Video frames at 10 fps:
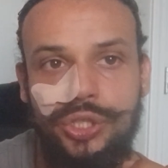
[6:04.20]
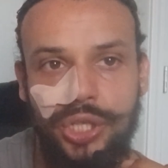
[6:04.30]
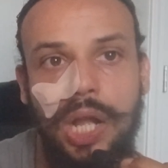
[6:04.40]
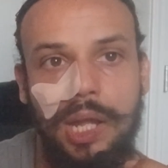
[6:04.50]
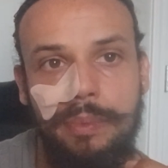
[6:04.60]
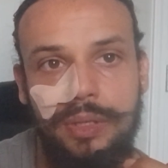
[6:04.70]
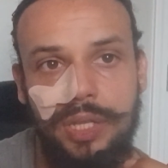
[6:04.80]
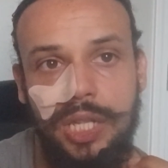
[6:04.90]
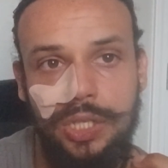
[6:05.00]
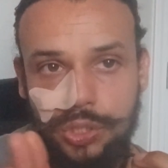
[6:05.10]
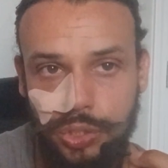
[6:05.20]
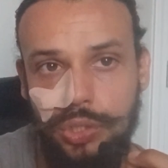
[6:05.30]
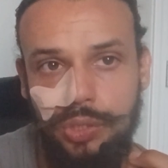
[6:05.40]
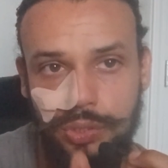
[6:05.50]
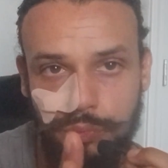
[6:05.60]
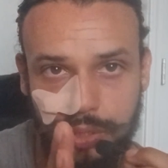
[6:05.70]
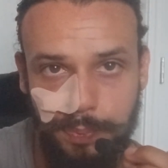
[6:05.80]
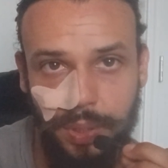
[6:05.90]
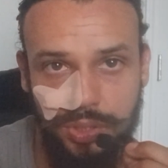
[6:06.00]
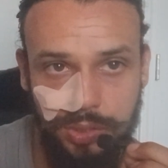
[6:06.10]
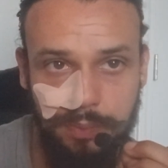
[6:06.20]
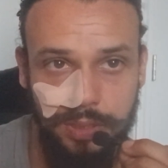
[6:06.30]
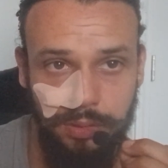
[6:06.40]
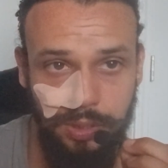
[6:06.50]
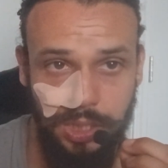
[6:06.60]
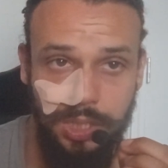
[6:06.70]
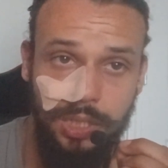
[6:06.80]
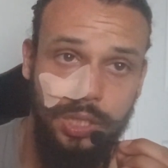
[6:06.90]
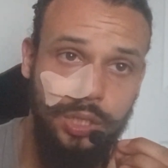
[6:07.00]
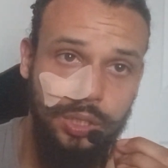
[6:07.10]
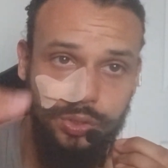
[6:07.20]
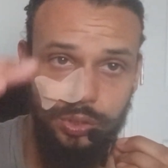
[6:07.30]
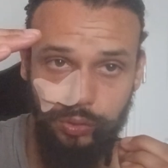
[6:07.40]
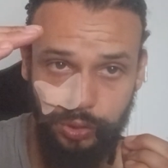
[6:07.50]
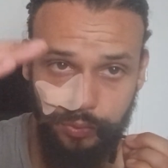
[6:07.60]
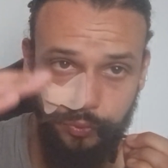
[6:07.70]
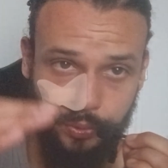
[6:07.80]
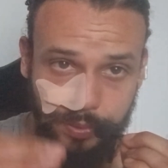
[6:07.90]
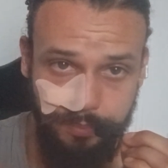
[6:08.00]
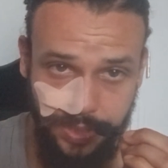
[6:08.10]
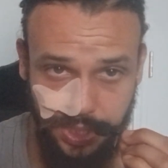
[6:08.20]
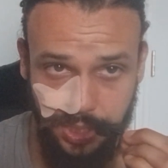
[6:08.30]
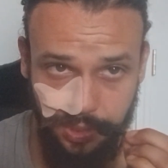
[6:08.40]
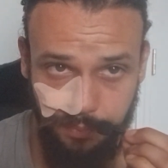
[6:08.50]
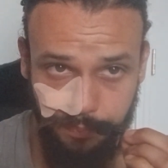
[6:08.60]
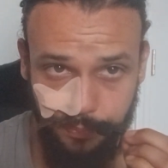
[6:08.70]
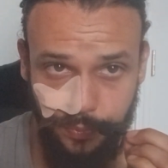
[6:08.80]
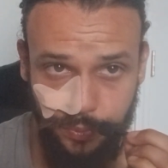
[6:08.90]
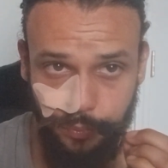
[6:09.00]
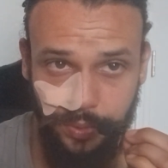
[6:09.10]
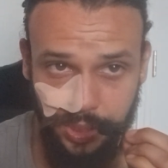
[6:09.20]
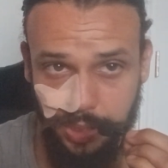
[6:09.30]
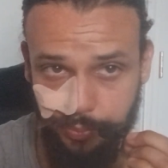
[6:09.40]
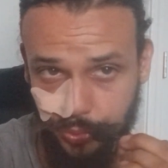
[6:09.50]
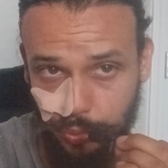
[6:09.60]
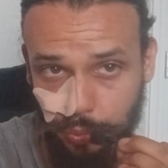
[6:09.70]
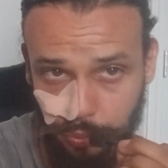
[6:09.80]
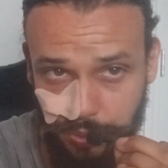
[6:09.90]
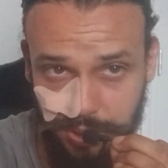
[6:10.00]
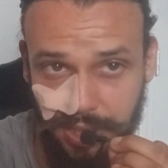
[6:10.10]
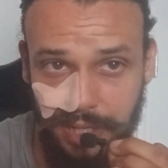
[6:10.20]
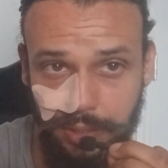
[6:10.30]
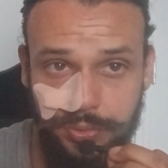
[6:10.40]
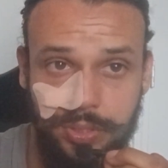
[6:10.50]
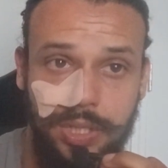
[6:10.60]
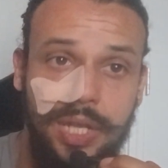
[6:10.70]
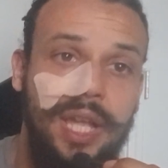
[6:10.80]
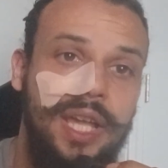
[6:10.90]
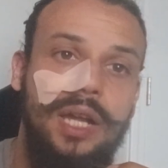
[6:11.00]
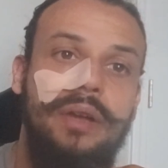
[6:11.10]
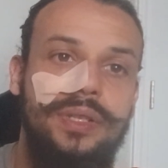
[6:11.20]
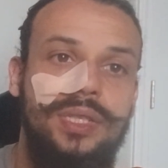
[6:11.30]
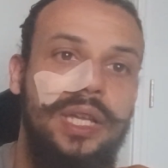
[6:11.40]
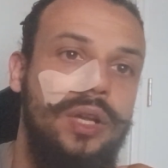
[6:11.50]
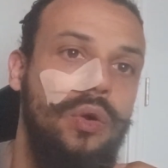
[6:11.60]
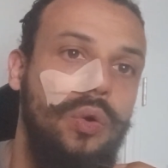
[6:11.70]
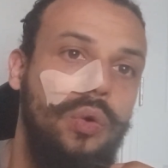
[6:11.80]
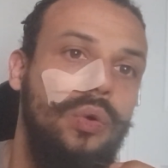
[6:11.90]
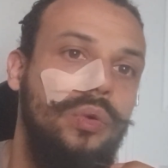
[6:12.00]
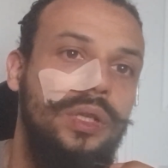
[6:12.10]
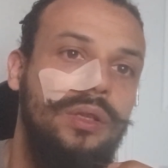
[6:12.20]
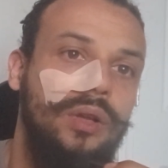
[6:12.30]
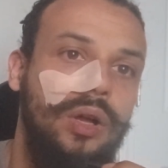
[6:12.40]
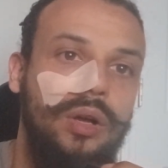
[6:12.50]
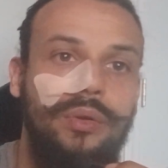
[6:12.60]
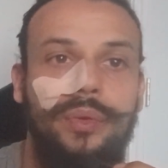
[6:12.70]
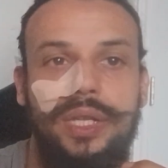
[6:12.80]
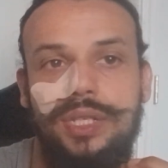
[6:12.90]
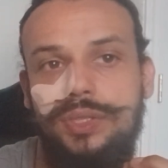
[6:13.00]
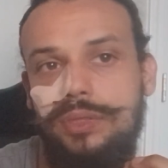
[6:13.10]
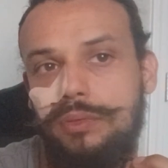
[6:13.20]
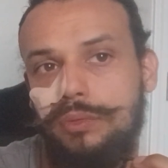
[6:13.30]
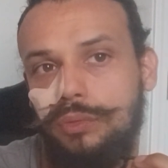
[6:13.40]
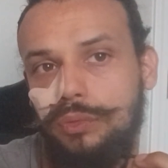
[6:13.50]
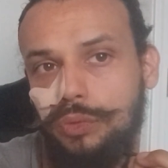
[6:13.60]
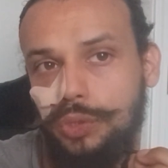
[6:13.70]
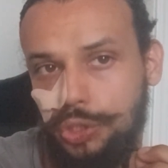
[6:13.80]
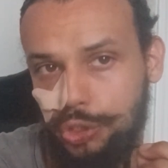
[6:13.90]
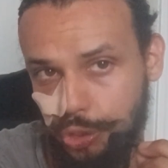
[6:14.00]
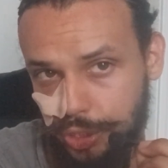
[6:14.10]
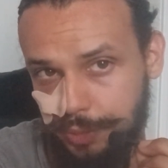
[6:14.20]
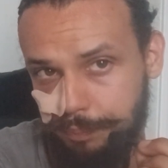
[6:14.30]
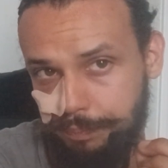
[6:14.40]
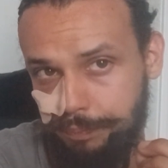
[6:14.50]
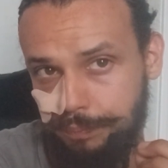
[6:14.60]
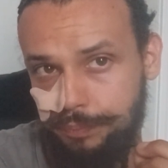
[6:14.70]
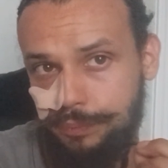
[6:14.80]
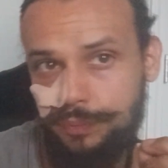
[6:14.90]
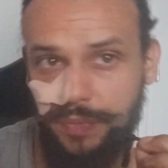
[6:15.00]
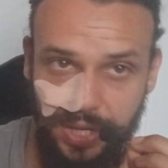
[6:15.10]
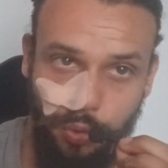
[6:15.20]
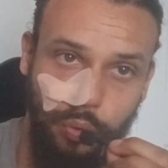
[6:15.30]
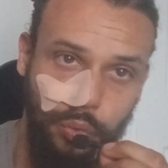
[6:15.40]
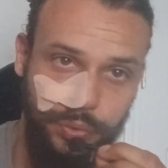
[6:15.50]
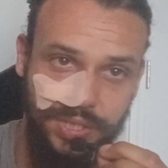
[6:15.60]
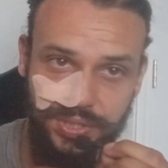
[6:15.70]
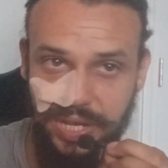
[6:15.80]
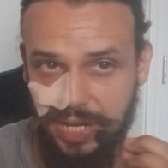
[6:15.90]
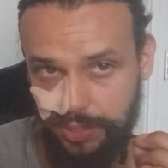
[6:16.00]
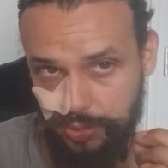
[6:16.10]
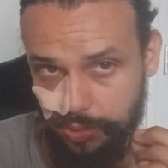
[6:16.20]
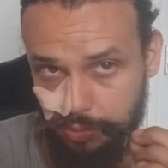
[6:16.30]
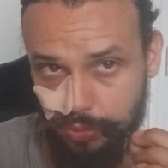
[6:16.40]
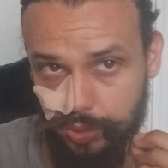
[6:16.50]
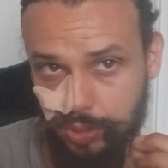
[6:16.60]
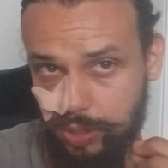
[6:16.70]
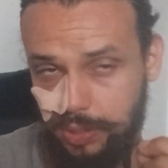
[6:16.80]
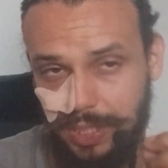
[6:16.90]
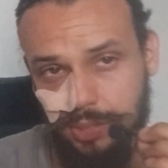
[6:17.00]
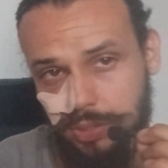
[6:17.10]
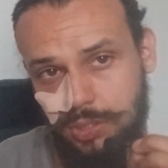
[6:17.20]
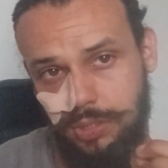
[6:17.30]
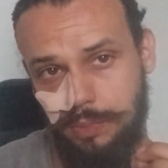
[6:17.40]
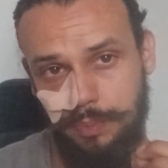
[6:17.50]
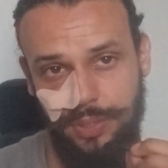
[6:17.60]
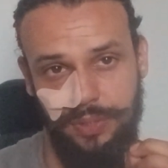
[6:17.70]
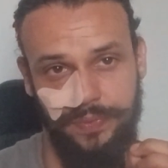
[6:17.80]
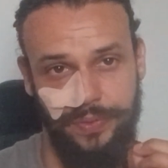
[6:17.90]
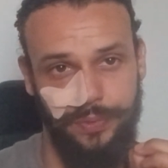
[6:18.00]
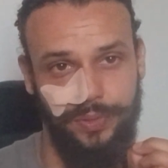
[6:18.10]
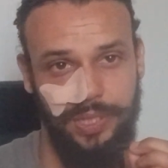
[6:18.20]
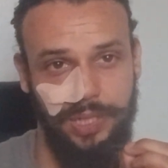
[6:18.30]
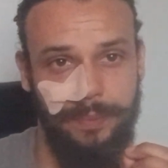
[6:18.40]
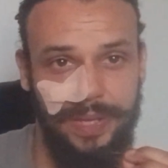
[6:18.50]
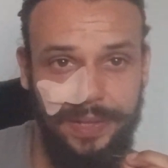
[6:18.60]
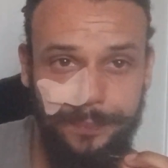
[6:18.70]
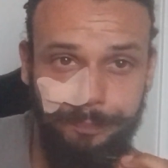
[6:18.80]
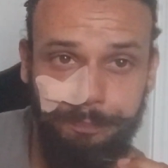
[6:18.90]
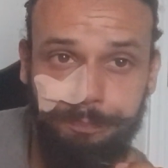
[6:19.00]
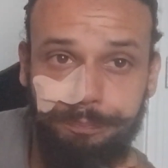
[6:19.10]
job and your responsibility to look for the meaning when it comes to old styles. And I always say old always look good. Like old designs do look good. That's just a beautiful thing about them.